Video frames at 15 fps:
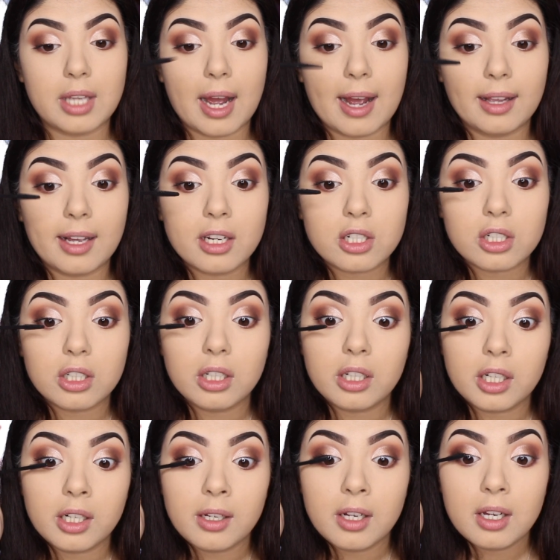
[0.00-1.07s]
the eyelash
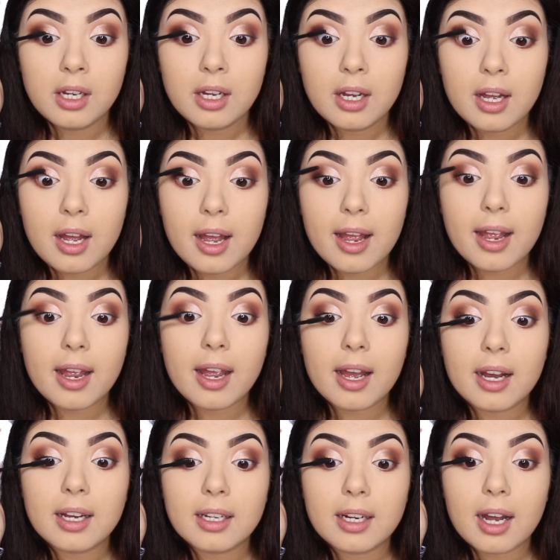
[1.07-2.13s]
curler,
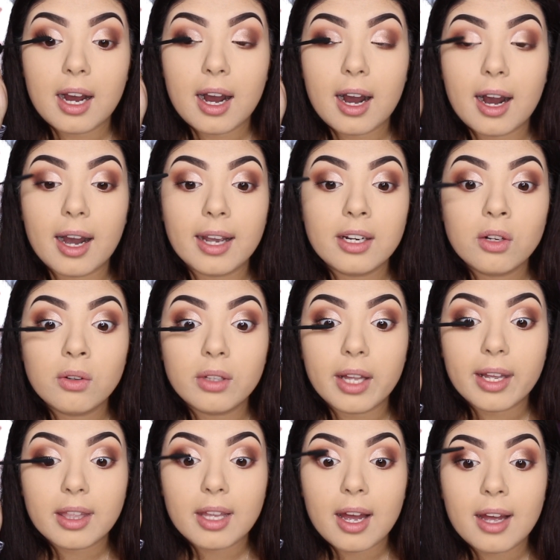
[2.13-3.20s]
and I don't
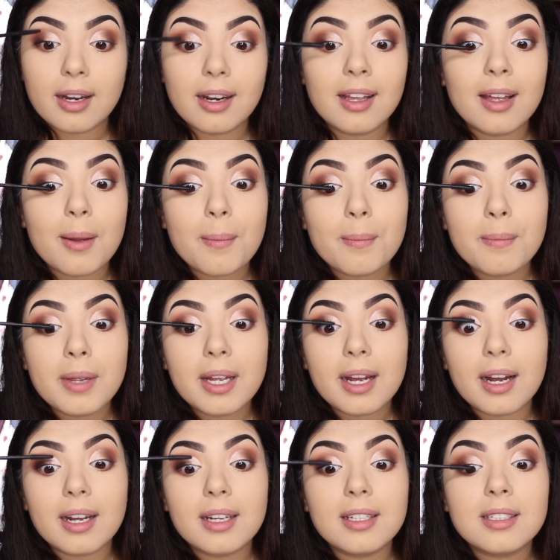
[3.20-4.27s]
like that
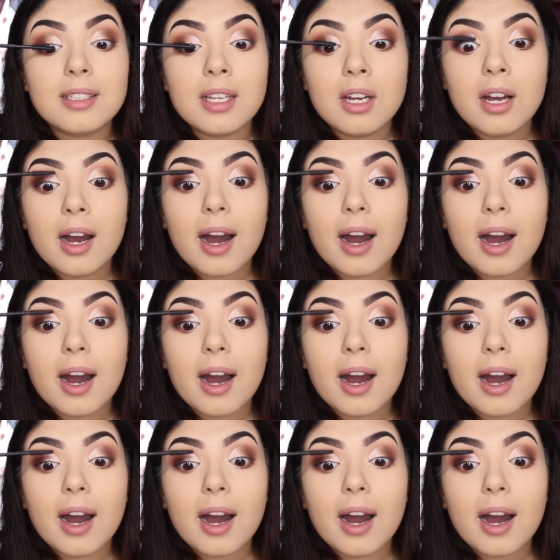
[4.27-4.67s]
because